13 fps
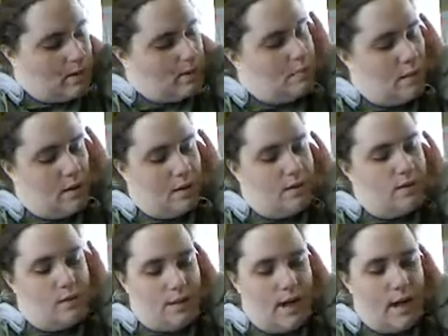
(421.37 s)
my
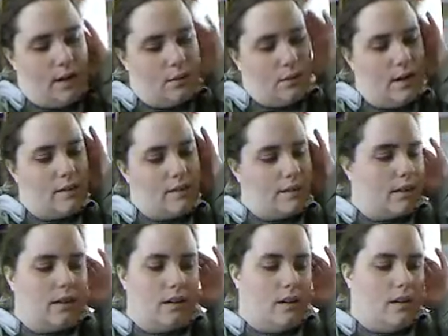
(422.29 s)
experience with that or
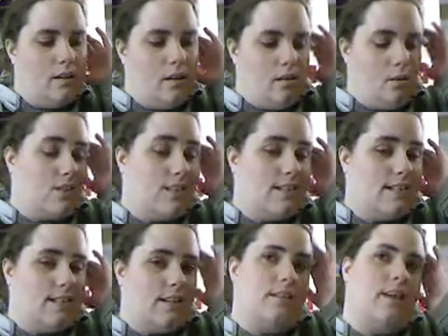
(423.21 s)
whatever, which
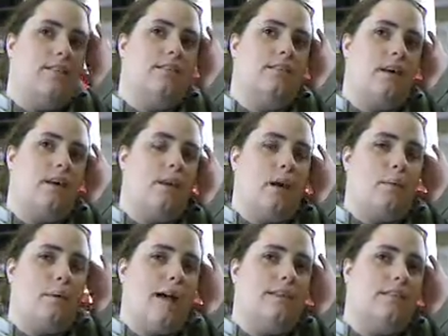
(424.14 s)
isn't necessarily a
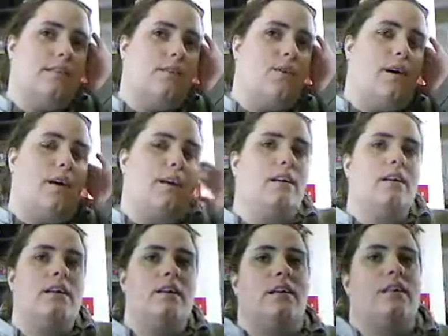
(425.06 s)
positive one.
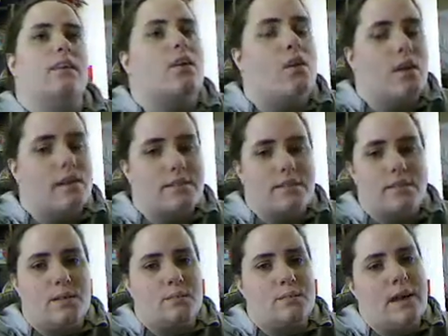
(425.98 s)
The court
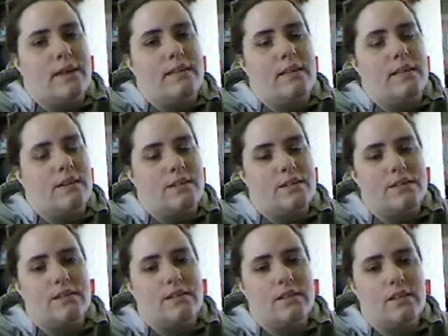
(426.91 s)
systems, I think, are
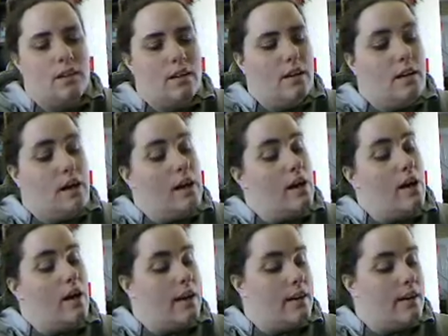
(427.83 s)
just, in
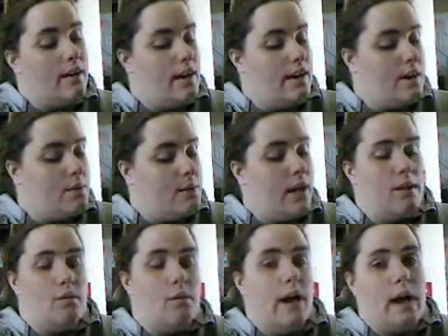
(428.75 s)
our area
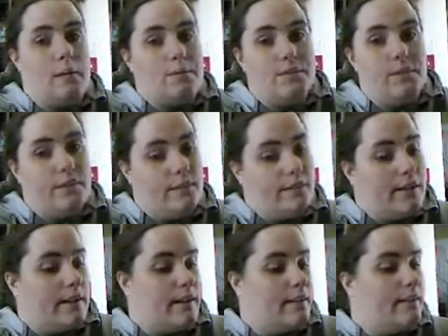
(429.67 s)
anyway, were absolutely
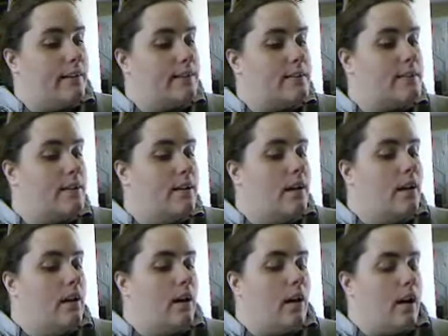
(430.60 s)
ridiculous.
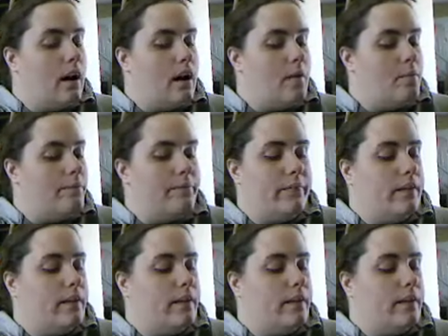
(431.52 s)
And